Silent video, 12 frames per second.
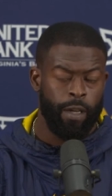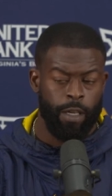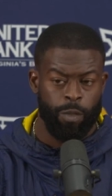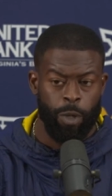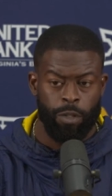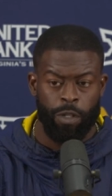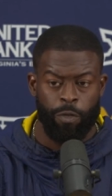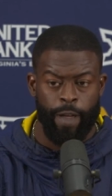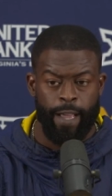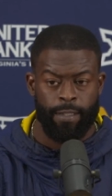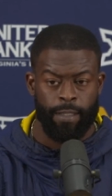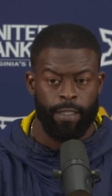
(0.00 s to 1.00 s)
He's
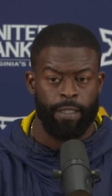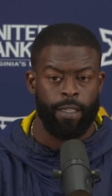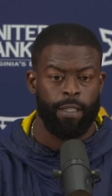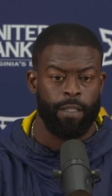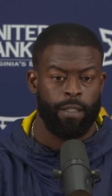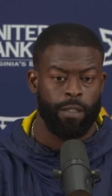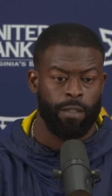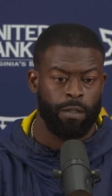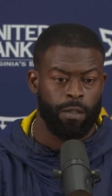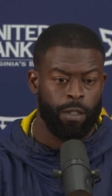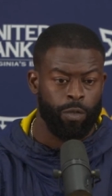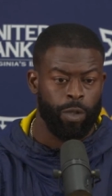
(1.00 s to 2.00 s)
multifaceted. The kid
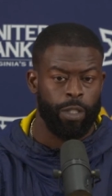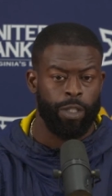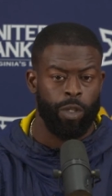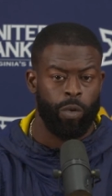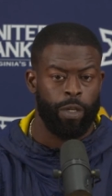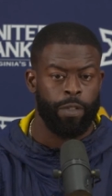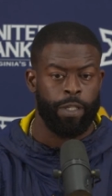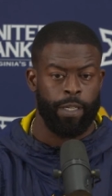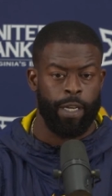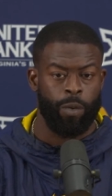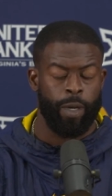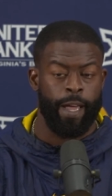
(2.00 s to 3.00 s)
can really do
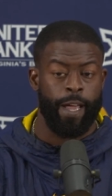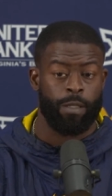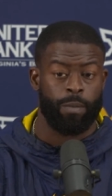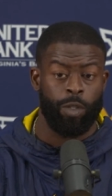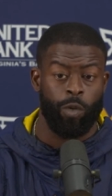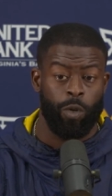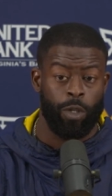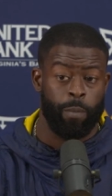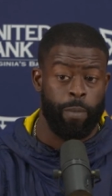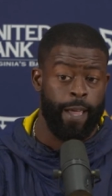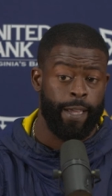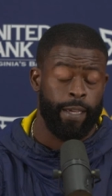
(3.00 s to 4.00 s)
everything that we ask him to do on
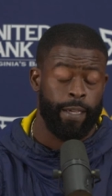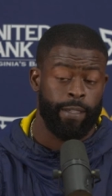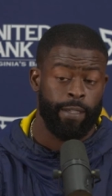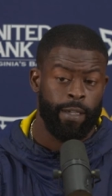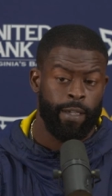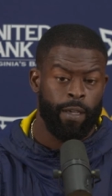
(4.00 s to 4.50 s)
the back end.